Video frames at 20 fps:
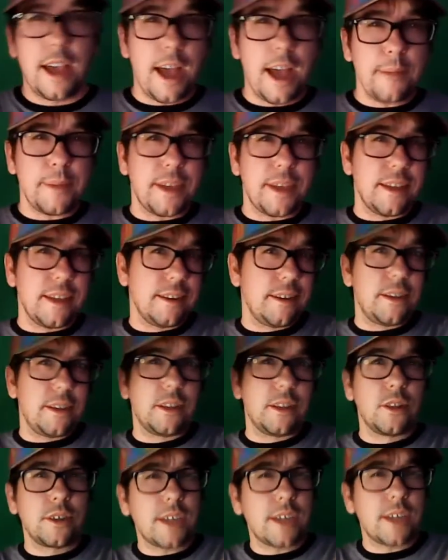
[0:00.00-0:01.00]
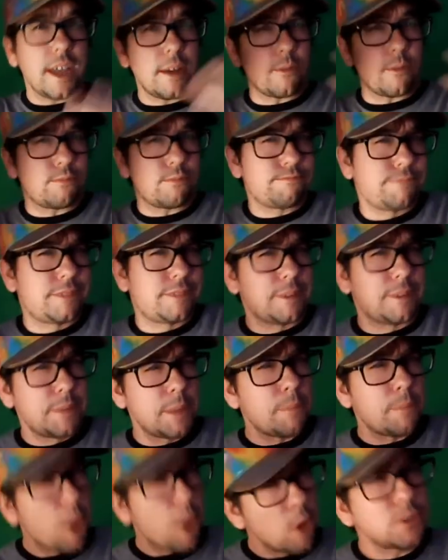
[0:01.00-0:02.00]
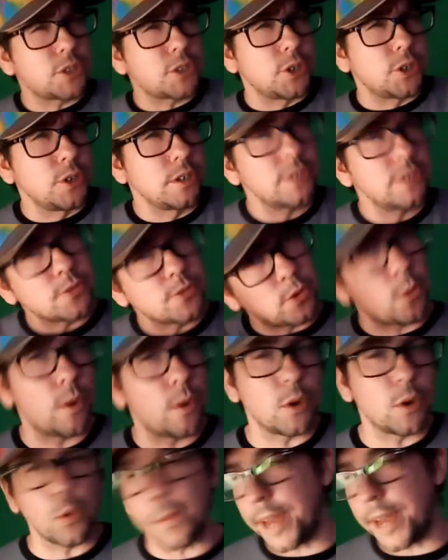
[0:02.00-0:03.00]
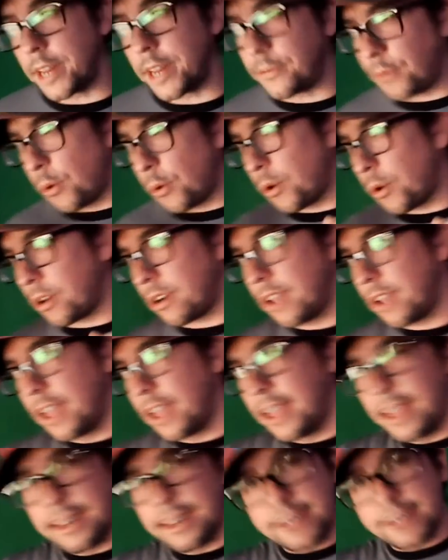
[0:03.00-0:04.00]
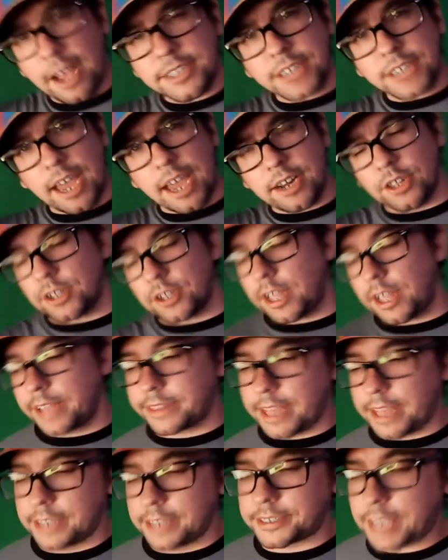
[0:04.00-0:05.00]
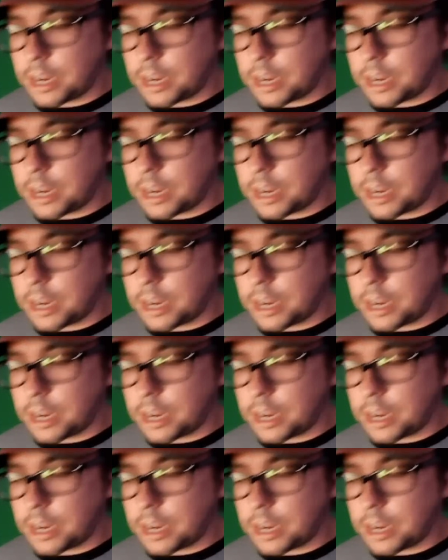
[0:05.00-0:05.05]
I mean, you look at some of the posters for Wonder Woman 84, does kind of look like this.